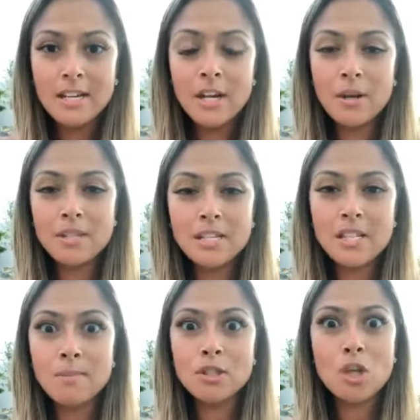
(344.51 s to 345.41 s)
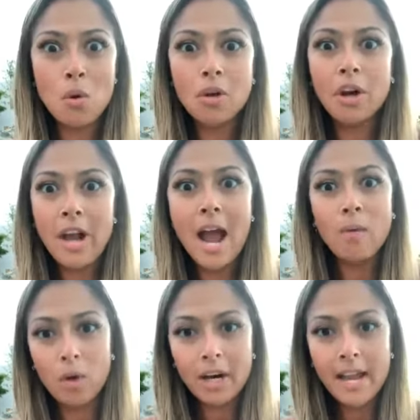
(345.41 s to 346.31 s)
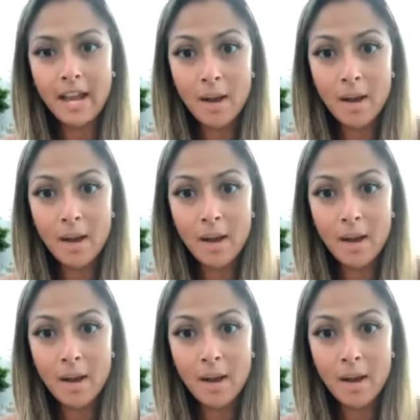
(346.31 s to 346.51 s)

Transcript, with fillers: you know, since I'm so good at working.